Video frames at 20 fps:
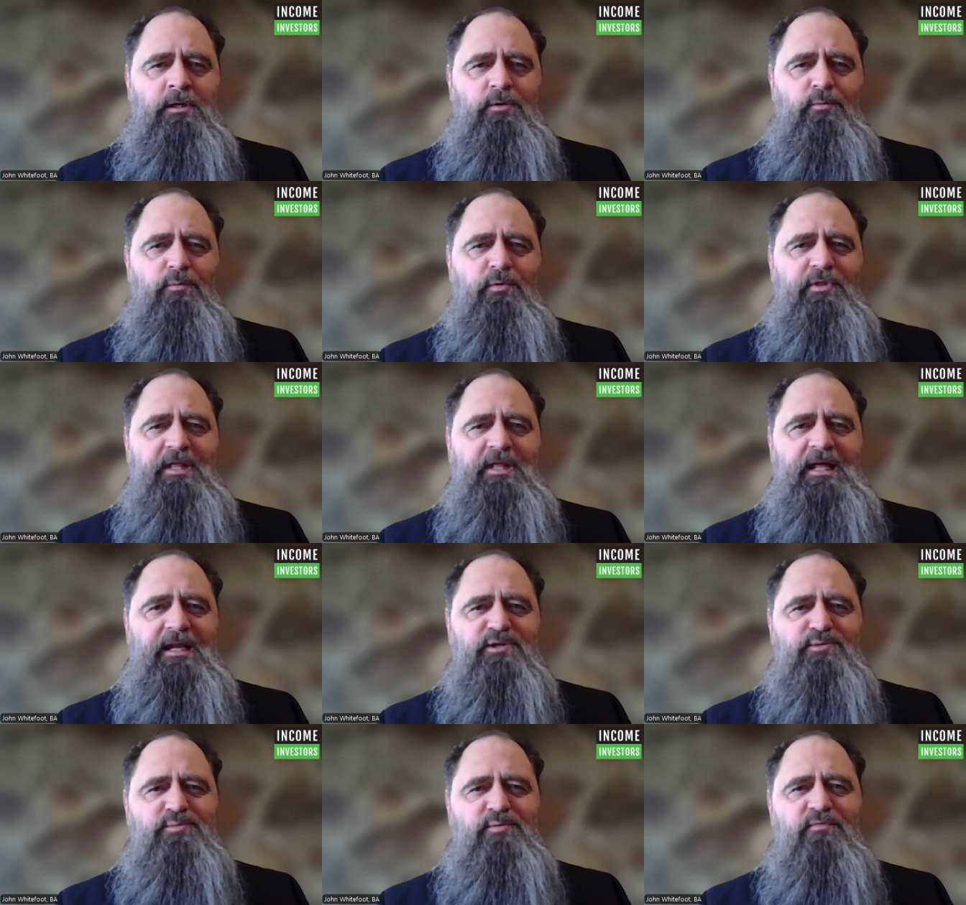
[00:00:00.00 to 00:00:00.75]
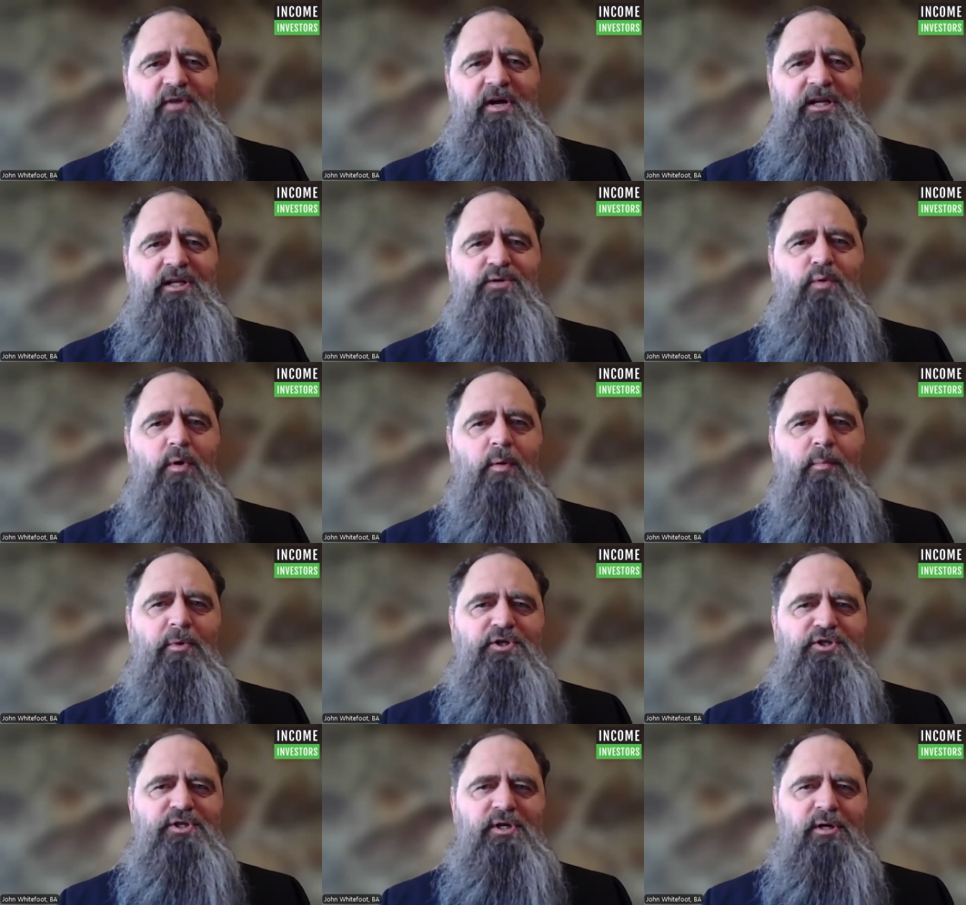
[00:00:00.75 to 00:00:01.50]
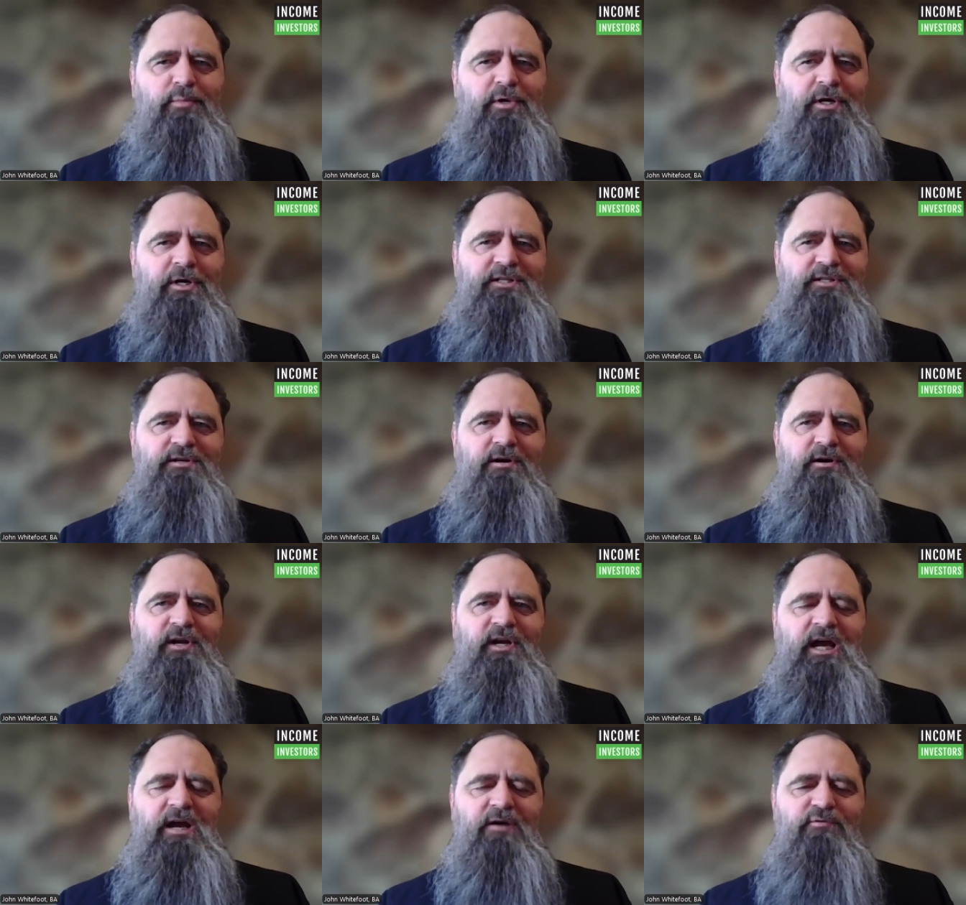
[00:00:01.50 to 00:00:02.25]
with analysts providing a 12-month share price
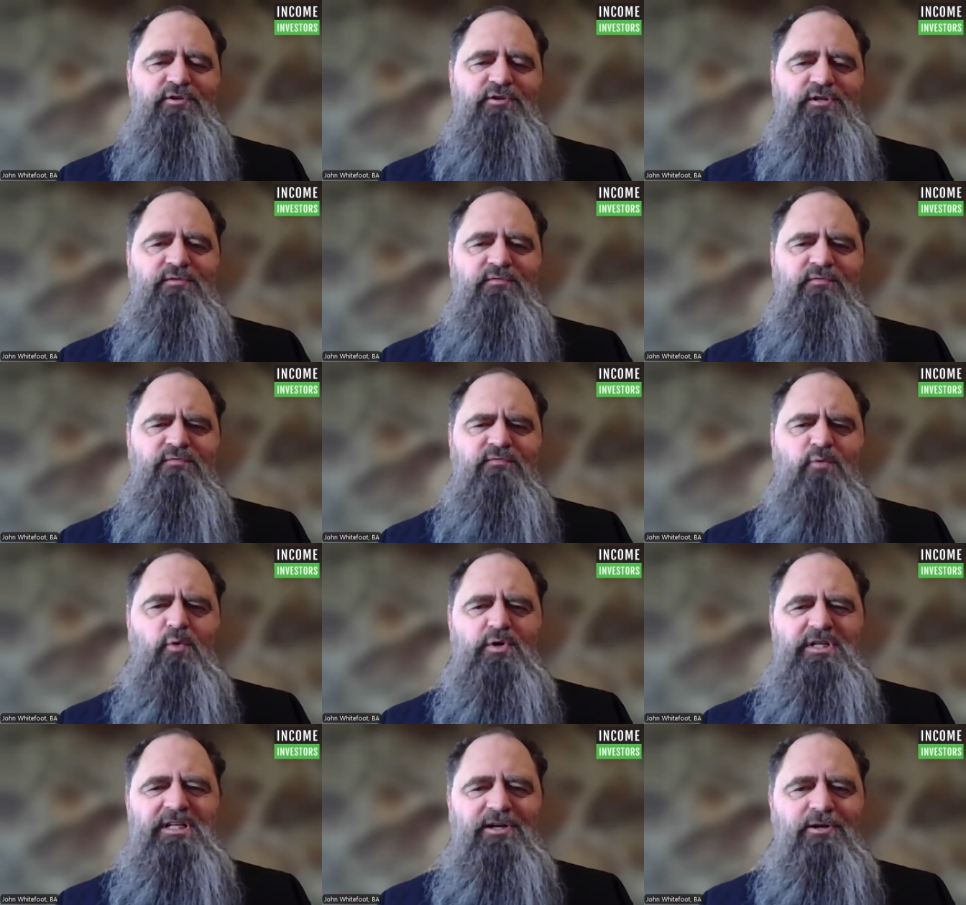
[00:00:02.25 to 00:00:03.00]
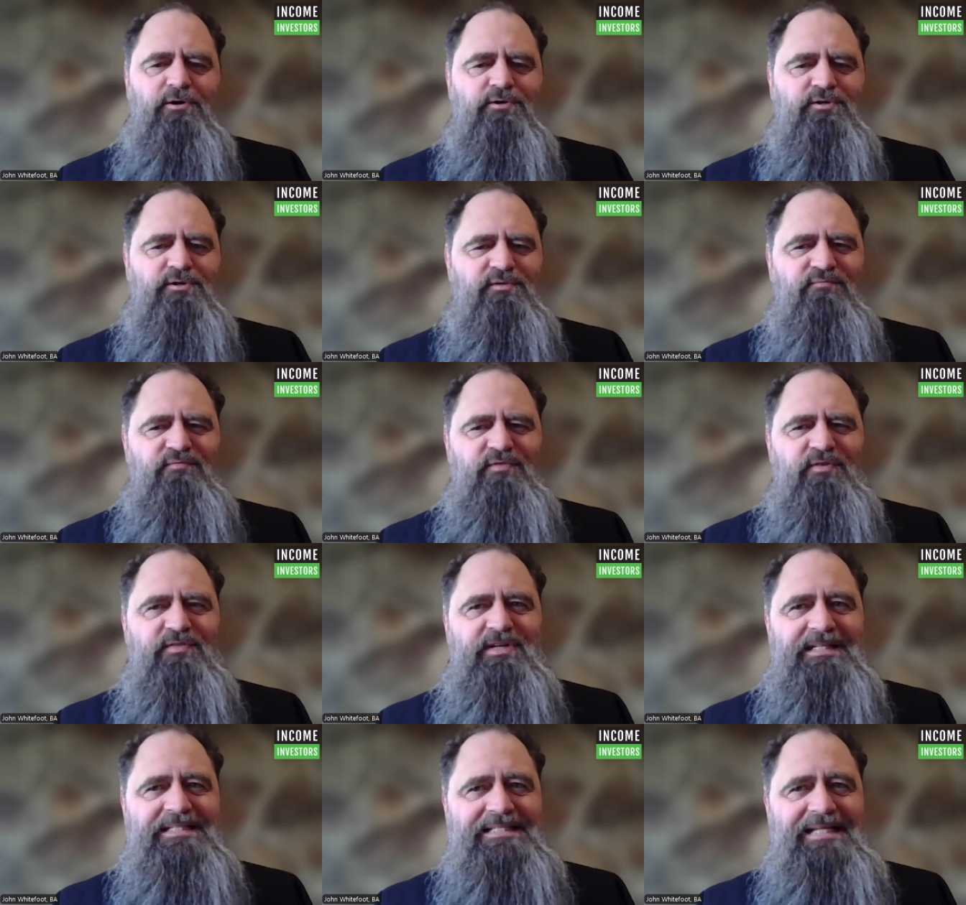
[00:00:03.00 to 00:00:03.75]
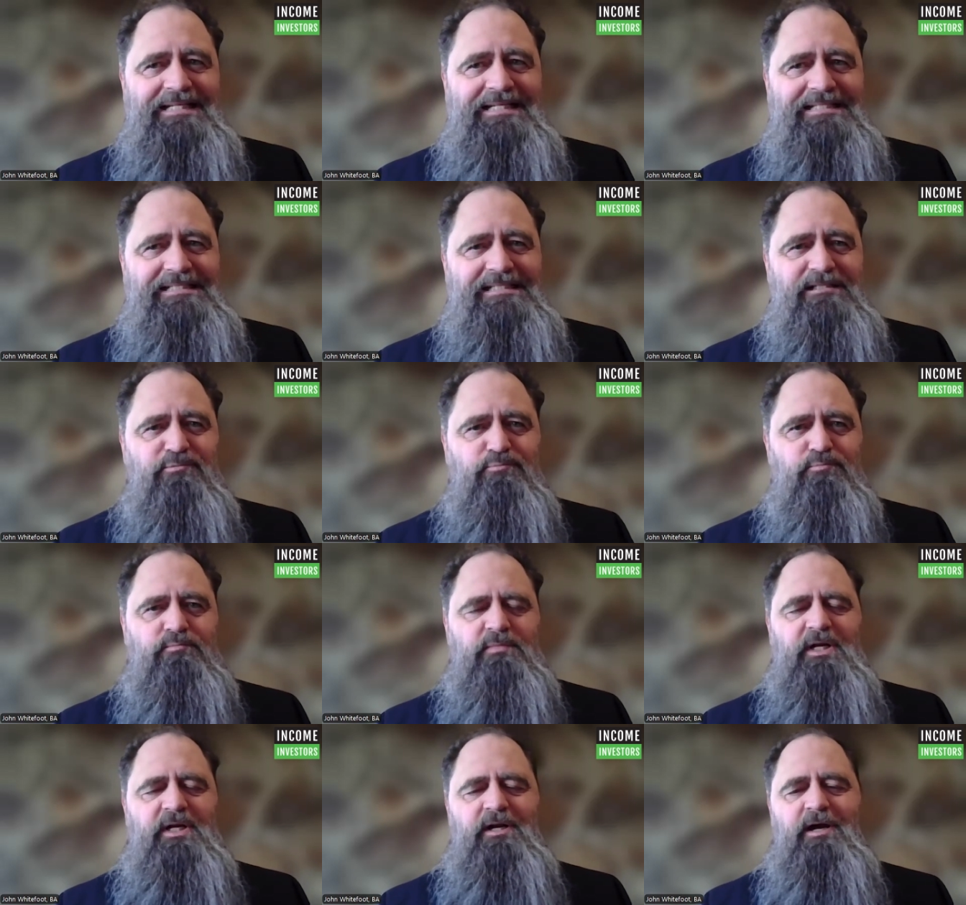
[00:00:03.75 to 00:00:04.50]
target average of $14.50
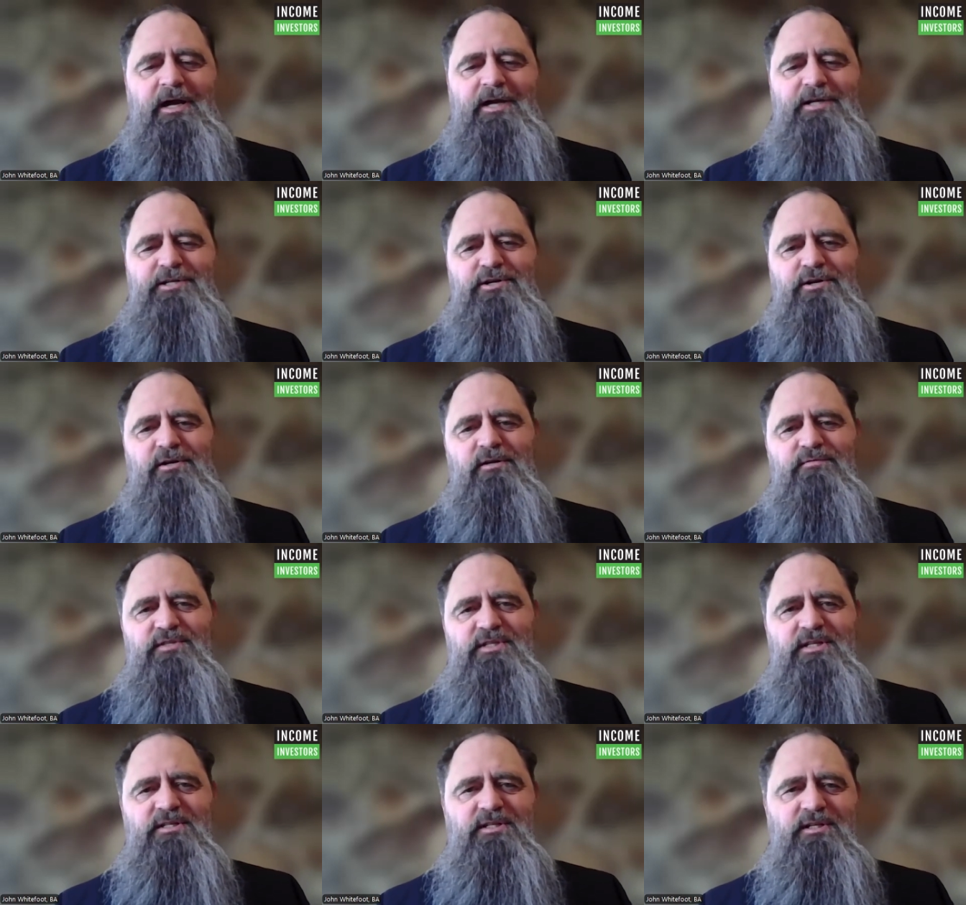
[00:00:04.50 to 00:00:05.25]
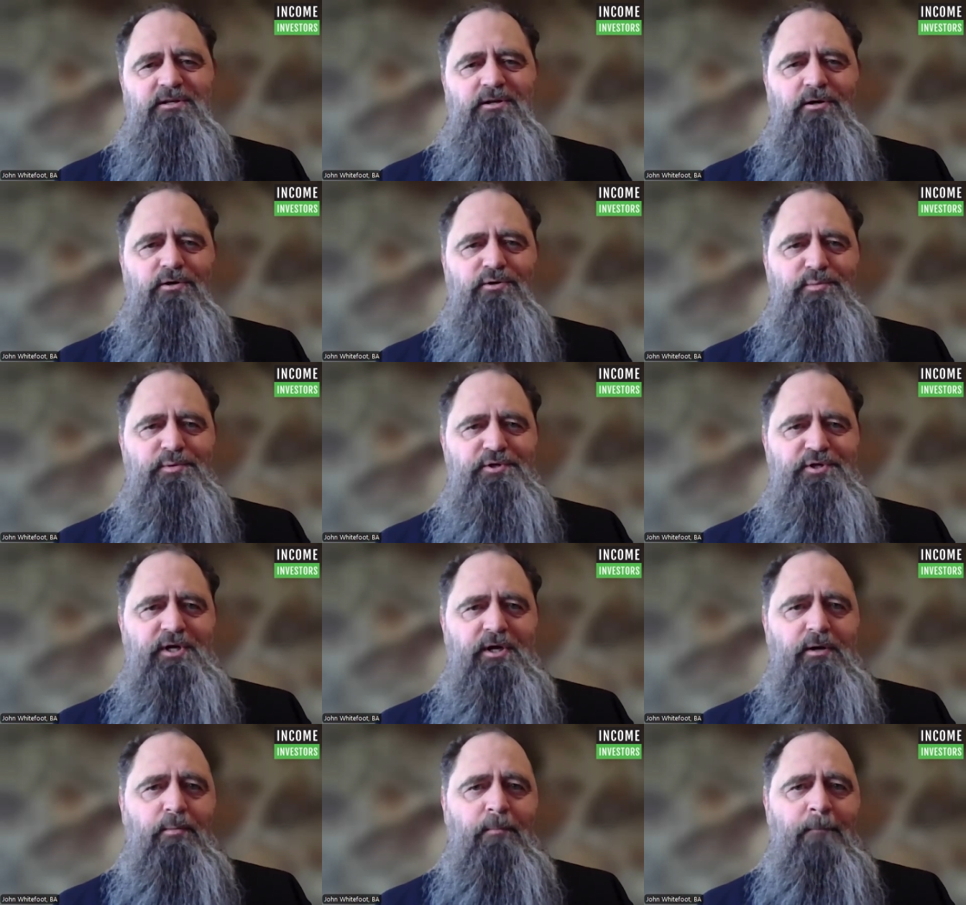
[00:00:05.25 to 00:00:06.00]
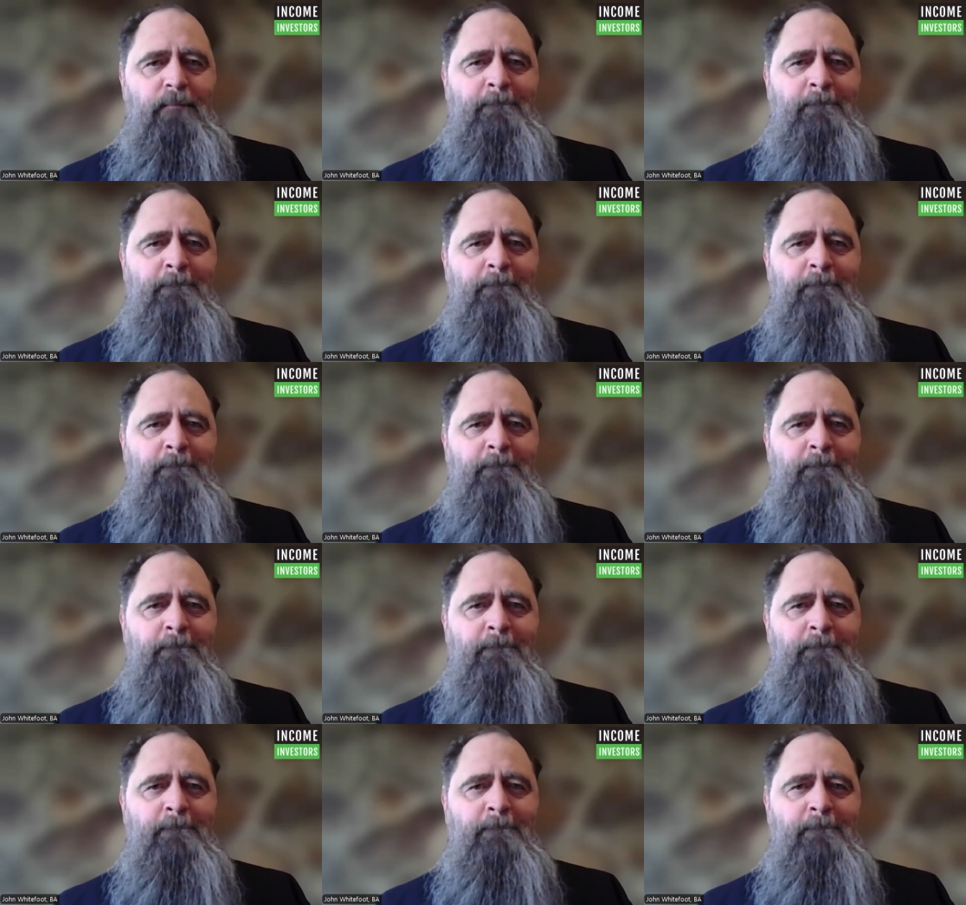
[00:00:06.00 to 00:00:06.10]
and a high target of $16 per share.